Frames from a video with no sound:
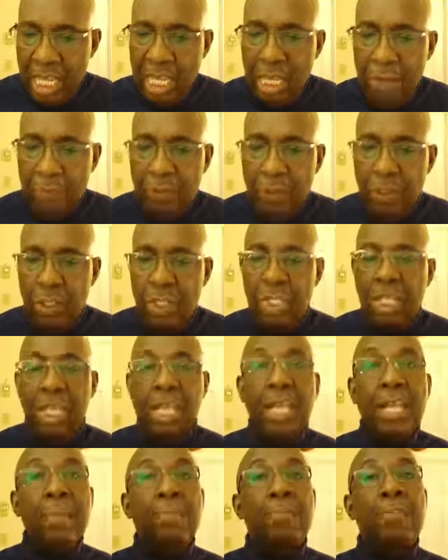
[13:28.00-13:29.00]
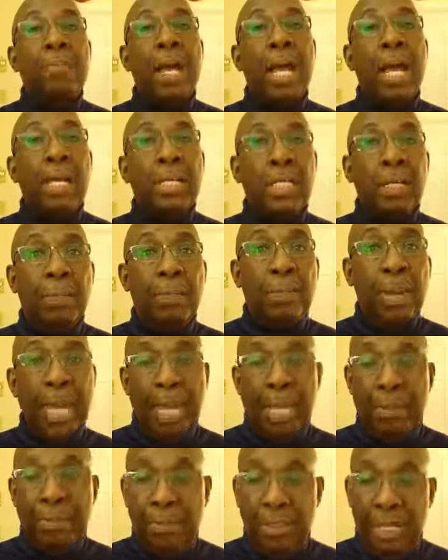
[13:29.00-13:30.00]
If you keep my
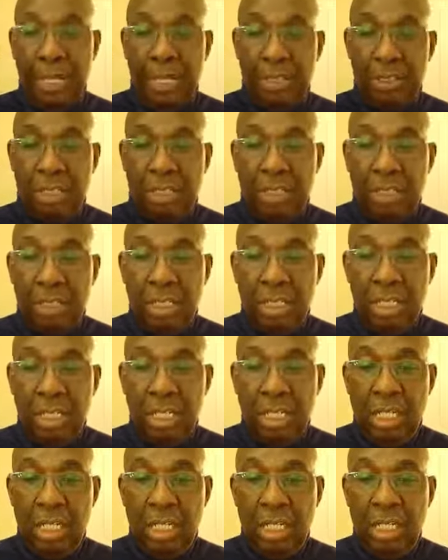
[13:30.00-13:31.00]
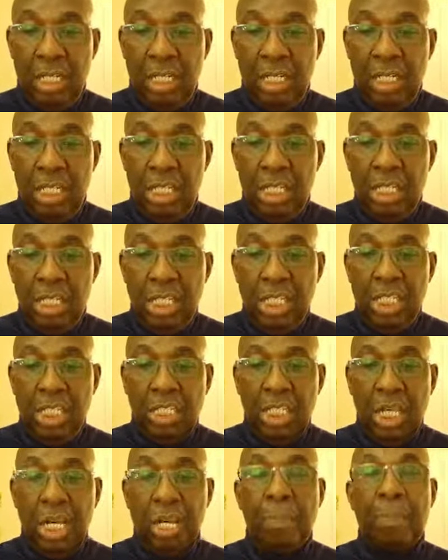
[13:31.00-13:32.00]
commandments, ye
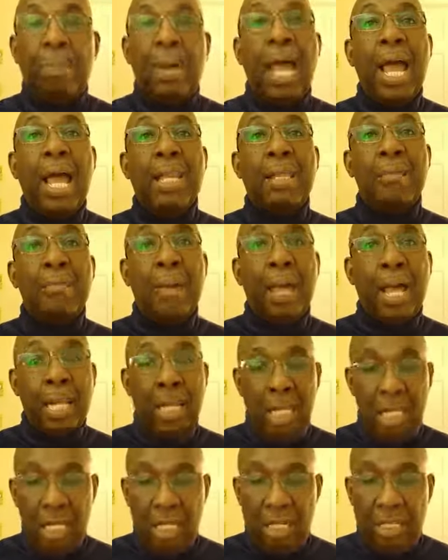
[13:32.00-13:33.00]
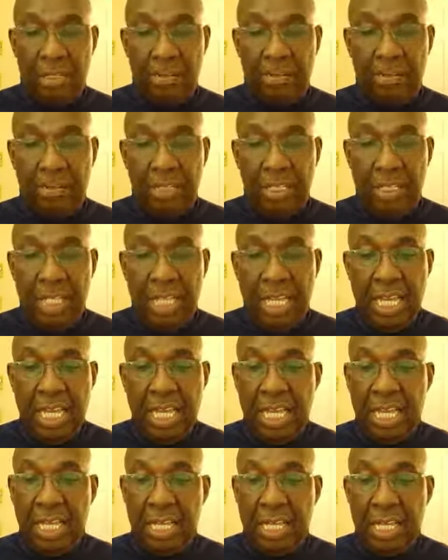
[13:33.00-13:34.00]
shall abide in my love,
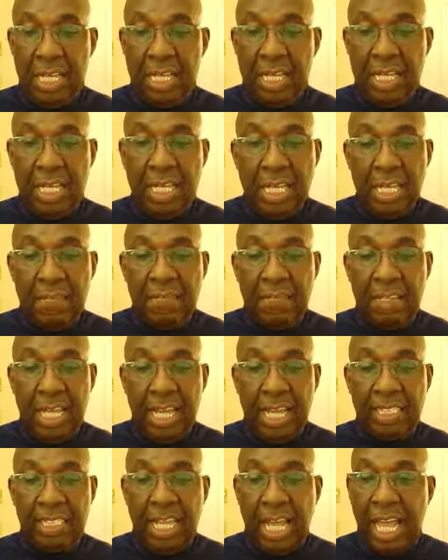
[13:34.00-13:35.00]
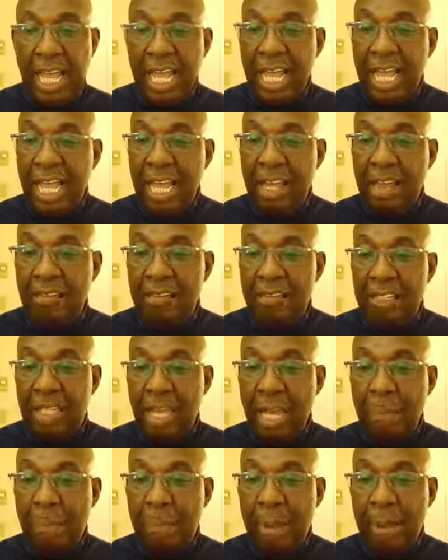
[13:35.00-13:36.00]
even as I have
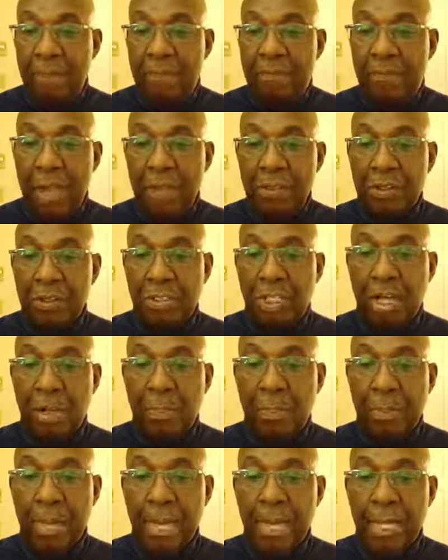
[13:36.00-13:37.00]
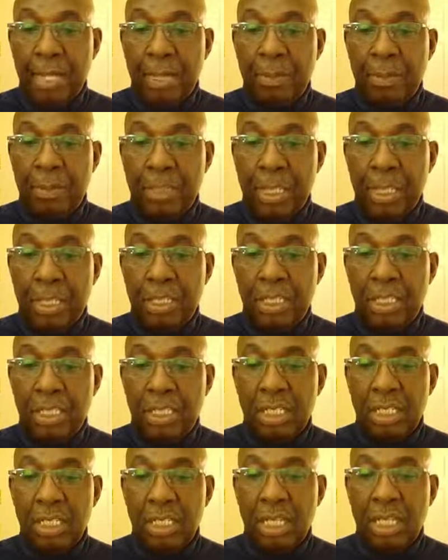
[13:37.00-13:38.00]
kept my father's
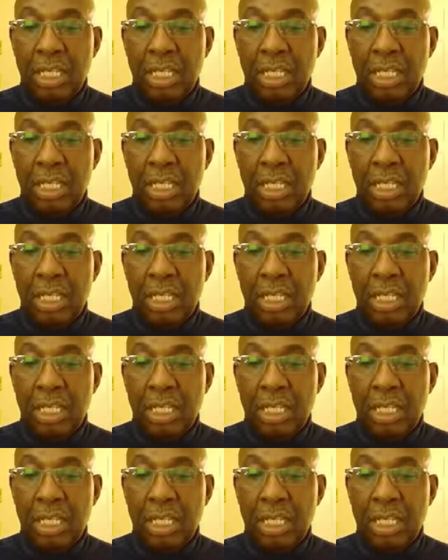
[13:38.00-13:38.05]
commandments,